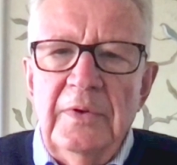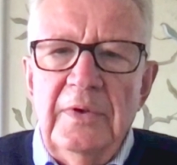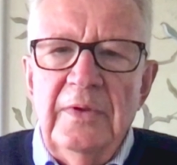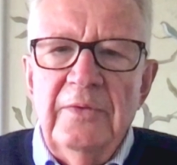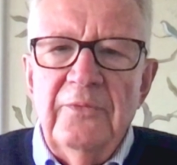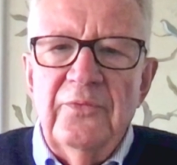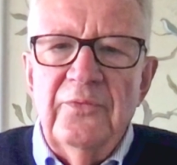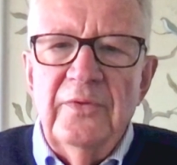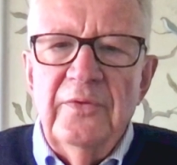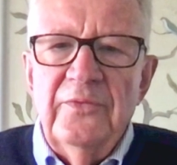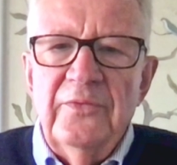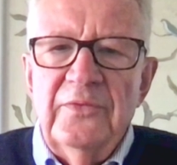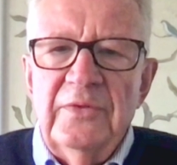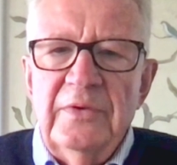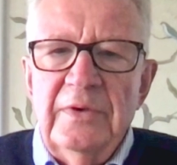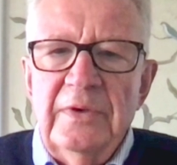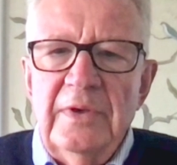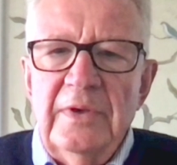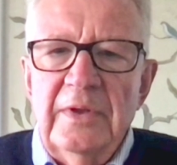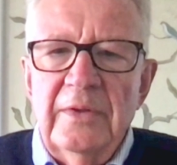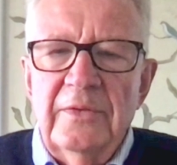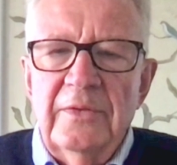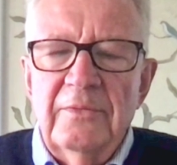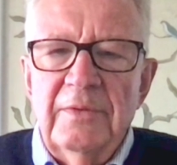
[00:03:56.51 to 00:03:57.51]
difference
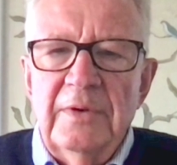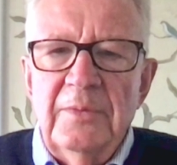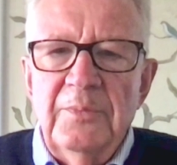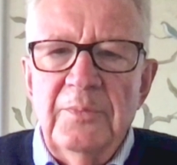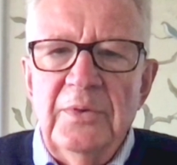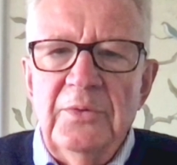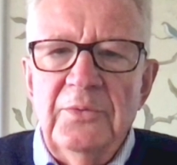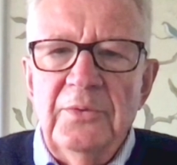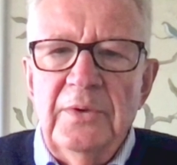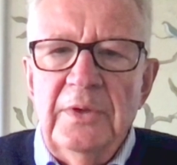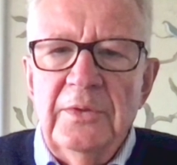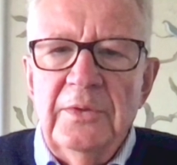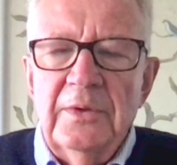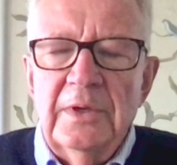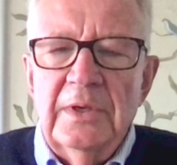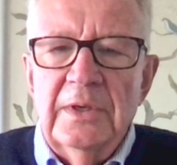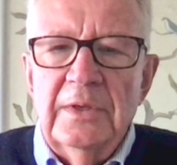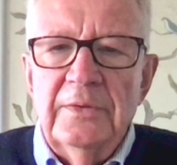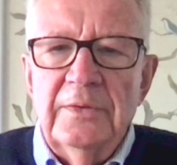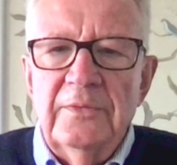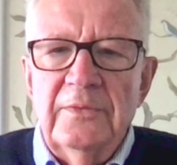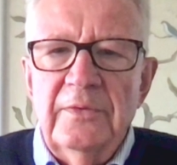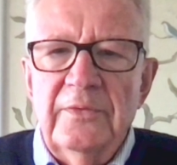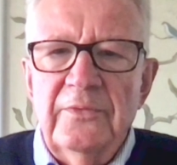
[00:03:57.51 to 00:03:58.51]
in death rate between the
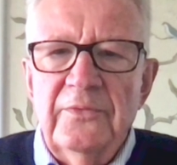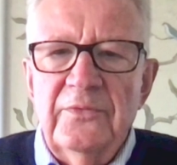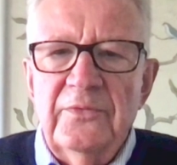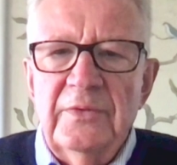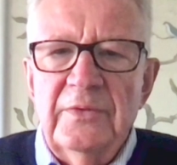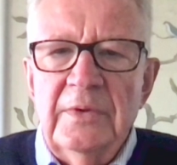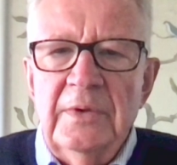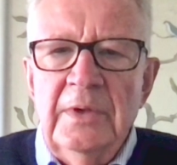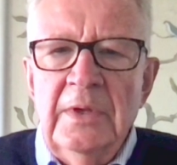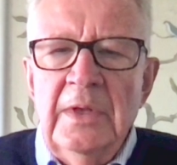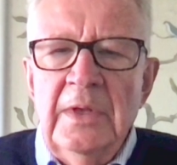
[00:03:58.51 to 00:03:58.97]
countries.